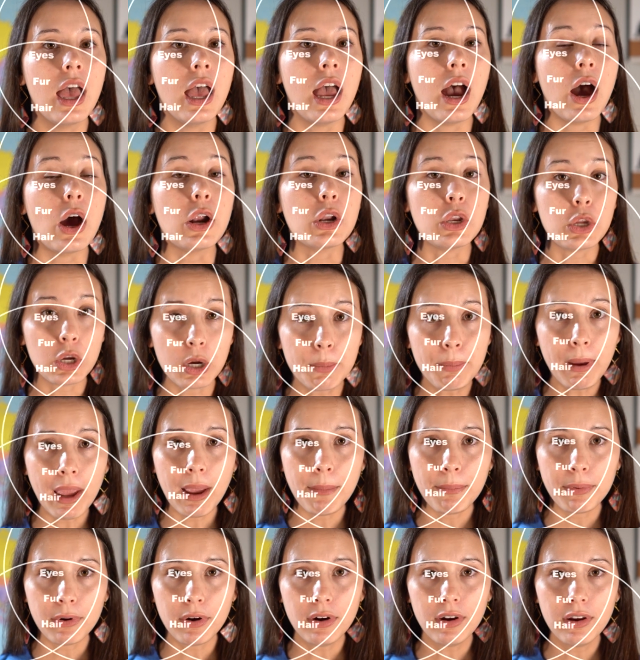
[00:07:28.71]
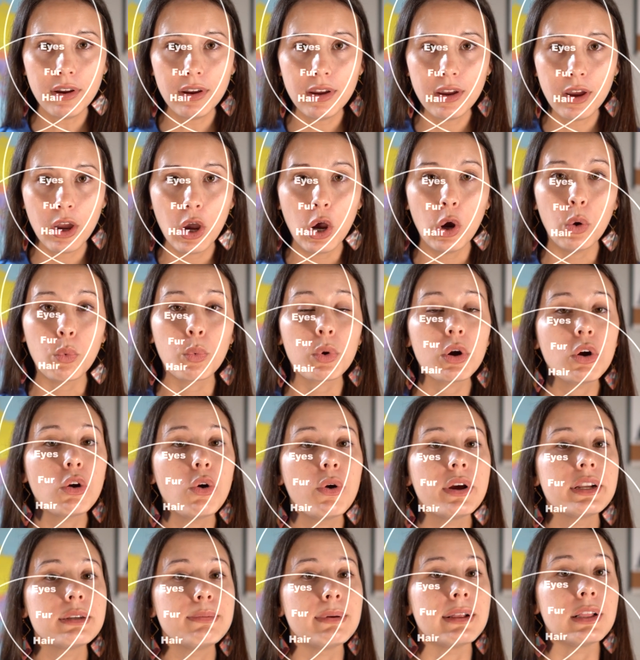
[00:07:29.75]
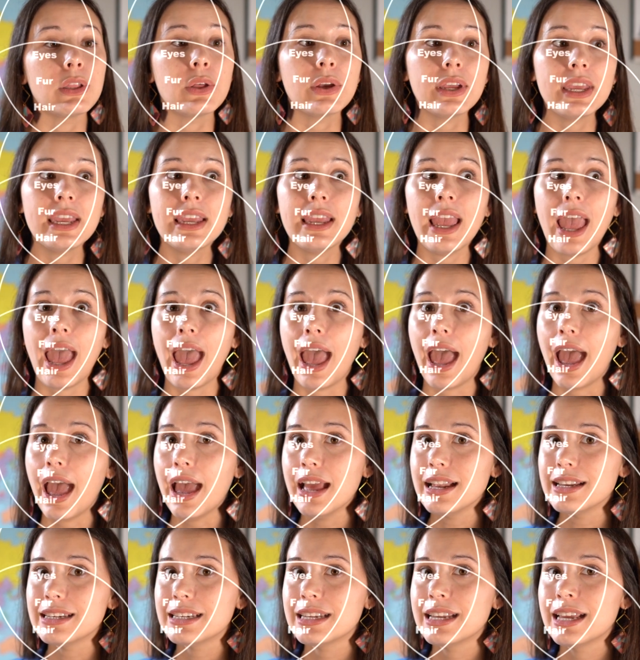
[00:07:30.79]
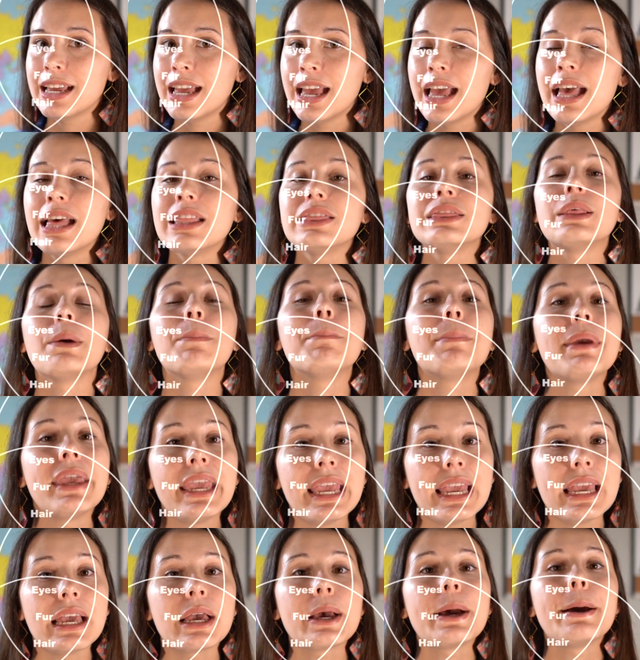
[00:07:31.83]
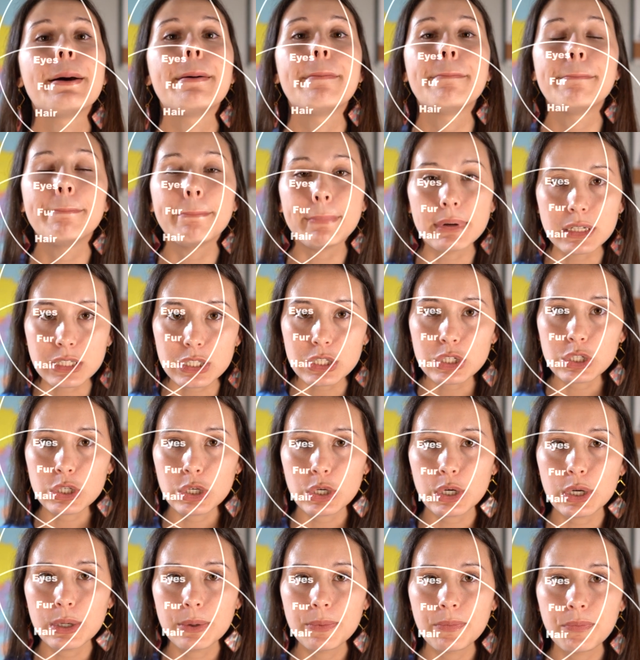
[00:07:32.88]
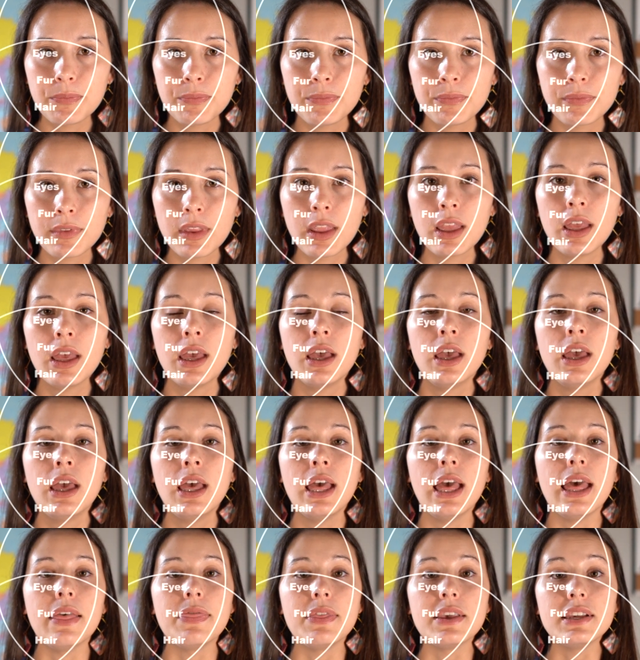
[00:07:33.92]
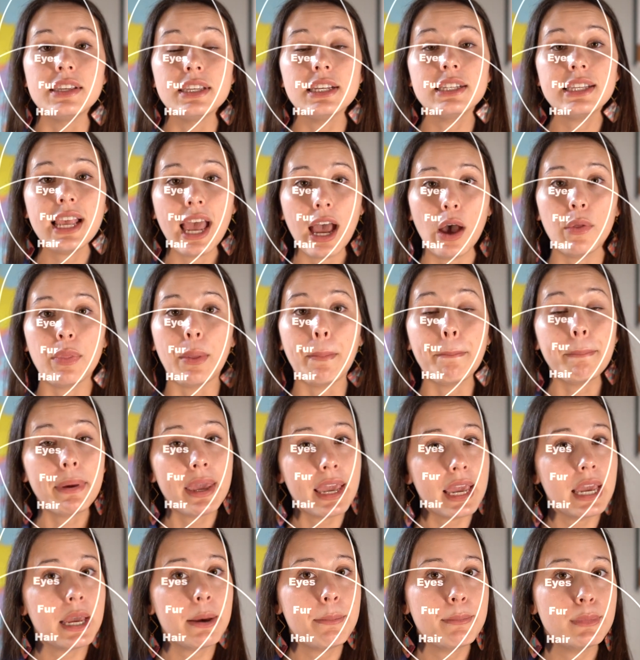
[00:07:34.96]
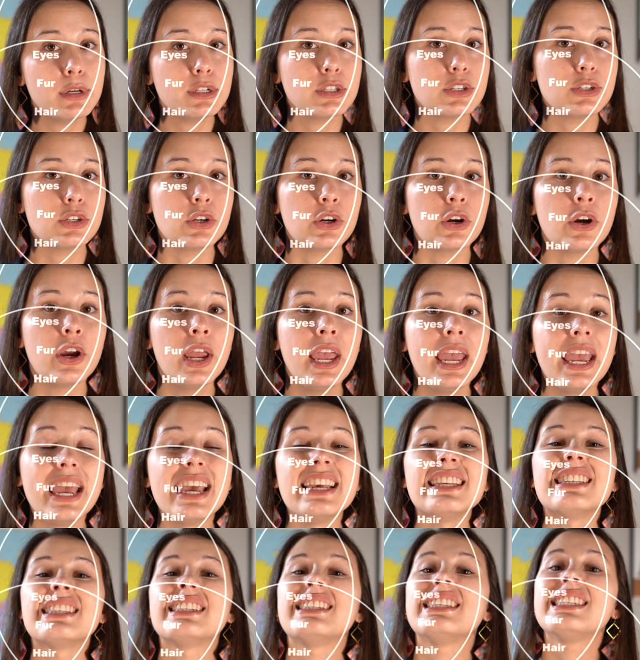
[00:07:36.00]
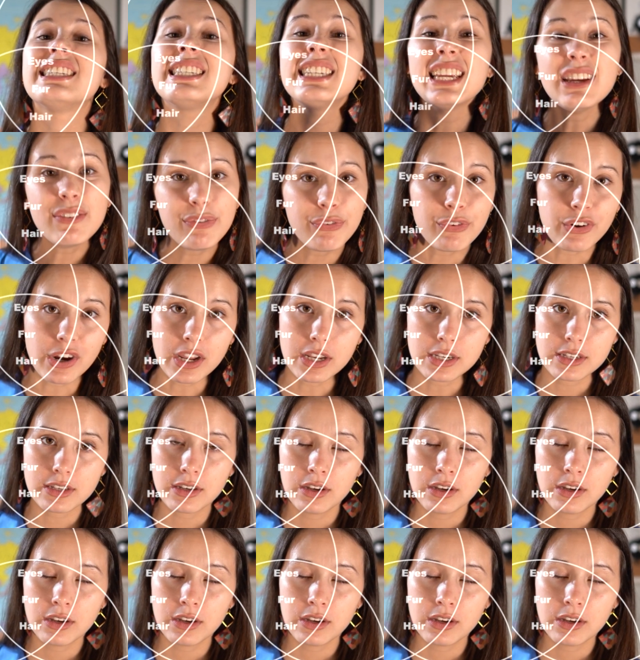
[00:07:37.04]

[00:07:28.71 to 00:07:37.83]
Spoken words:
on your paper, we're going to be looking at the pink Munster. This is how the pink Munster is different